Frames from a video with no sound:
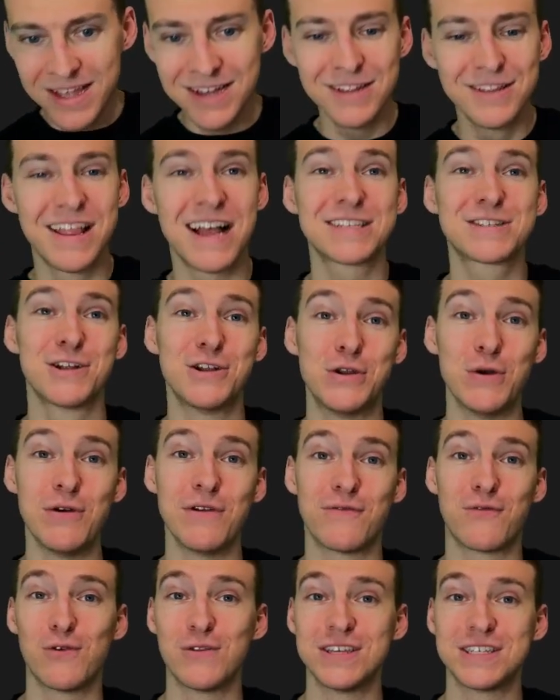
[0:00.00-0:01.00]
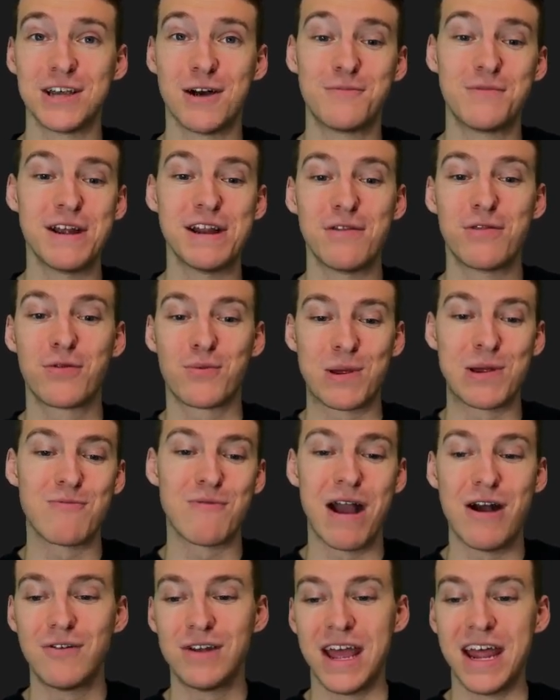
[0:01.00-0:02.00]
that's going to do it for this updated
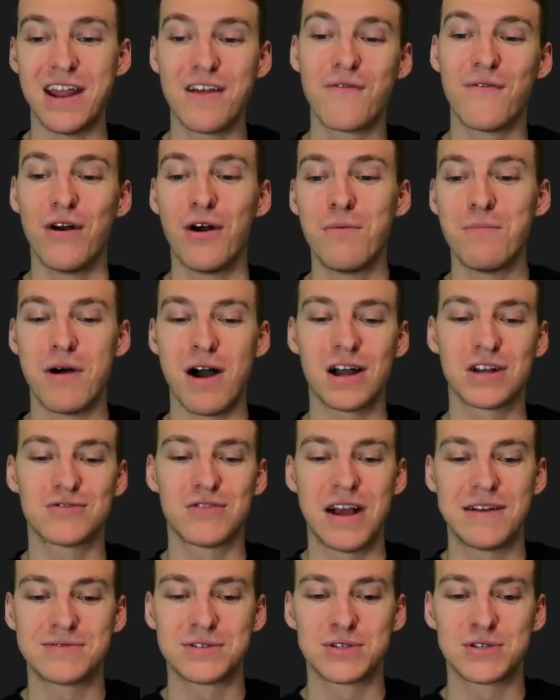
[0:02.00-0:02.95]
3-round NFL mock draft.